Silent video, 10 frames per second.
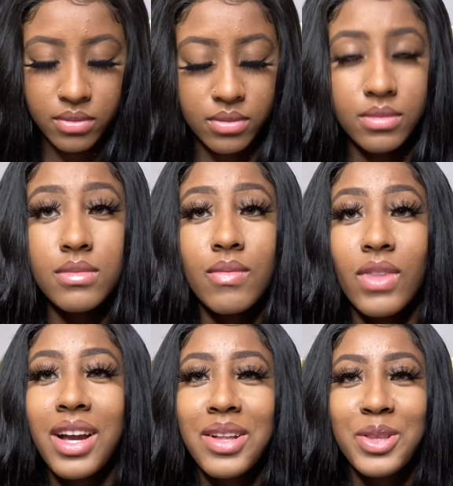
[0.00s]

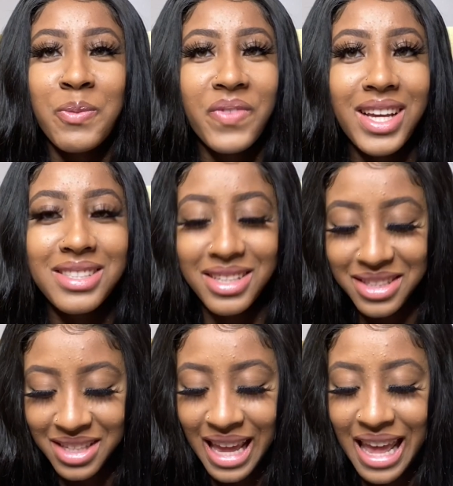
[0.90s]
them
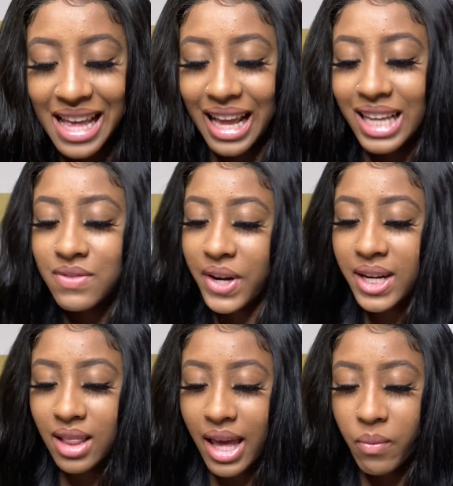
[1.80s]
faces, it's
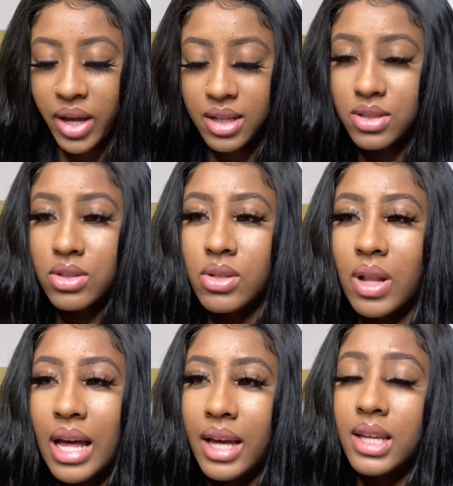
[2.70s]
very lightweight, so
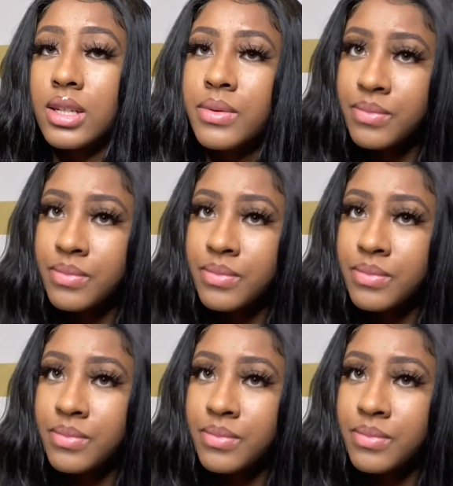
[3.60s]
like